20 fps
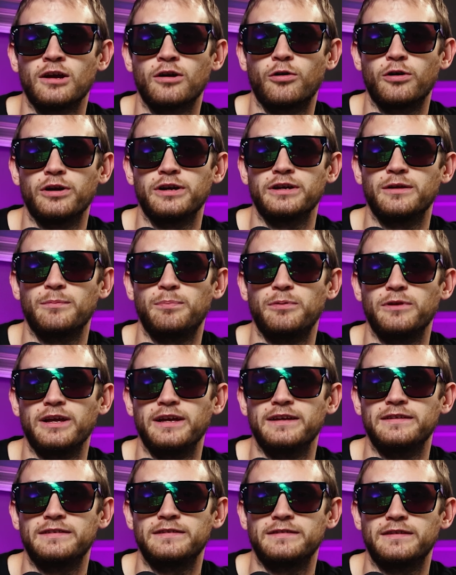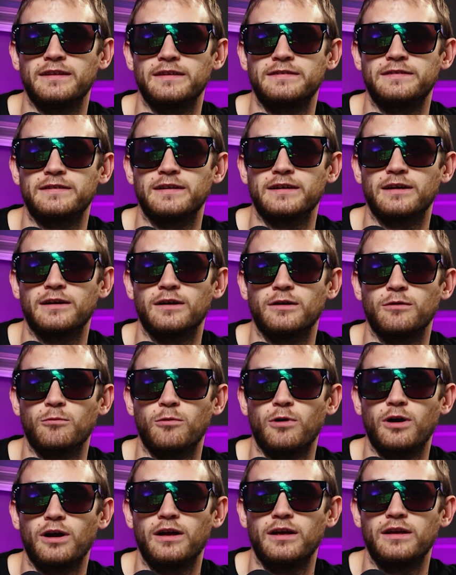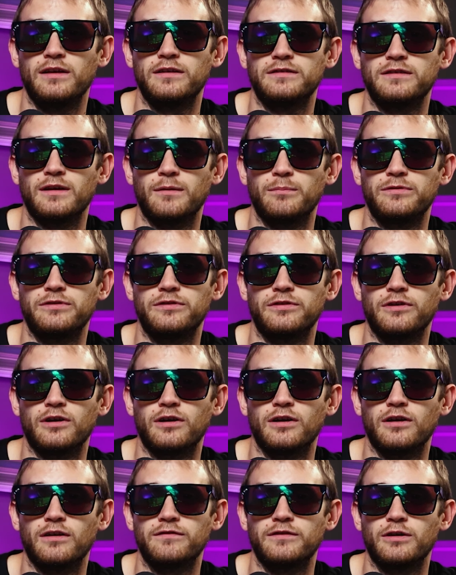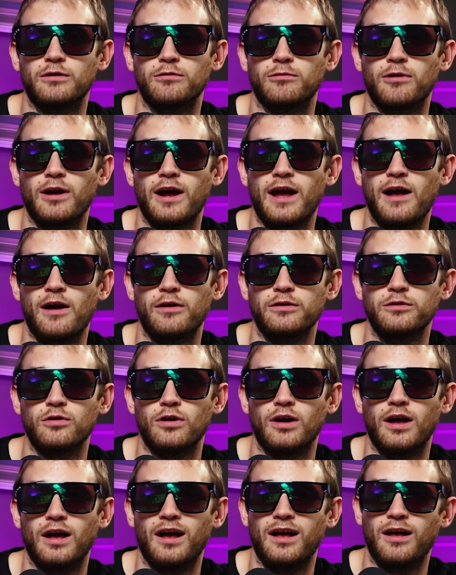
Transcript: According to police, the singer was observed around